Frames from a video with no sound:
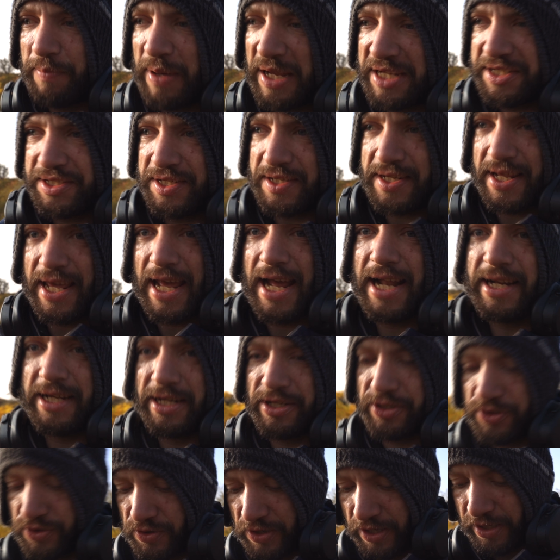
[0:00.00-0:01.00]
Painted
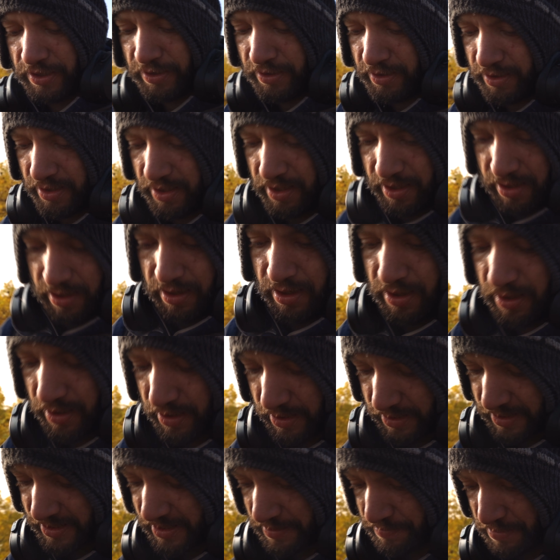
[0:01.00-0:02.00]
Canyon Trail.
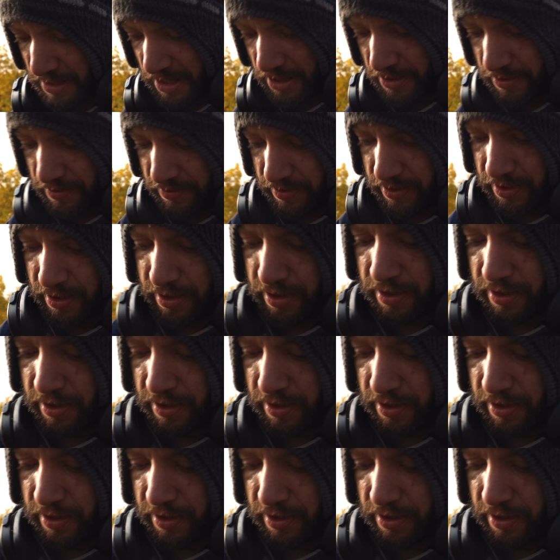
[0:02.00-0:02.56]
It's about